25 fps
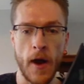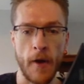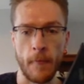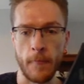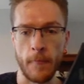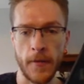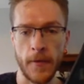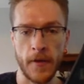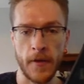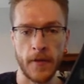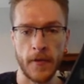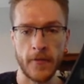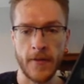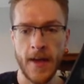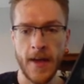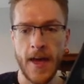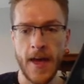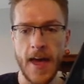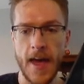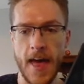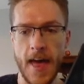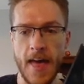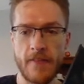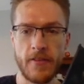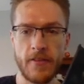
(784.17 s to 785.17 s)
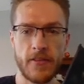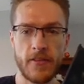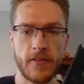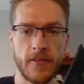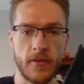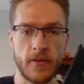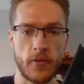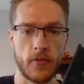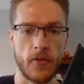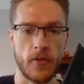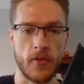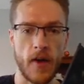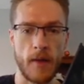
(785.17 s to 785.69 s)
because every
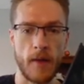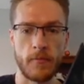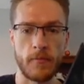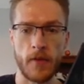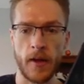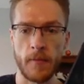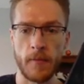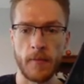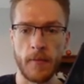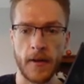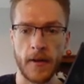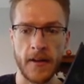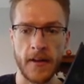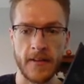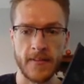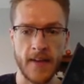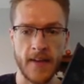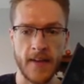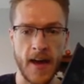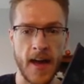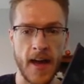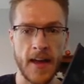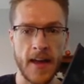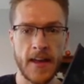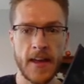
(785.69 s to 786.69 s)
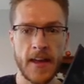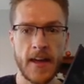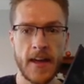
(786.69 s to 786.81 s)
single time Ducky and Bunny attack,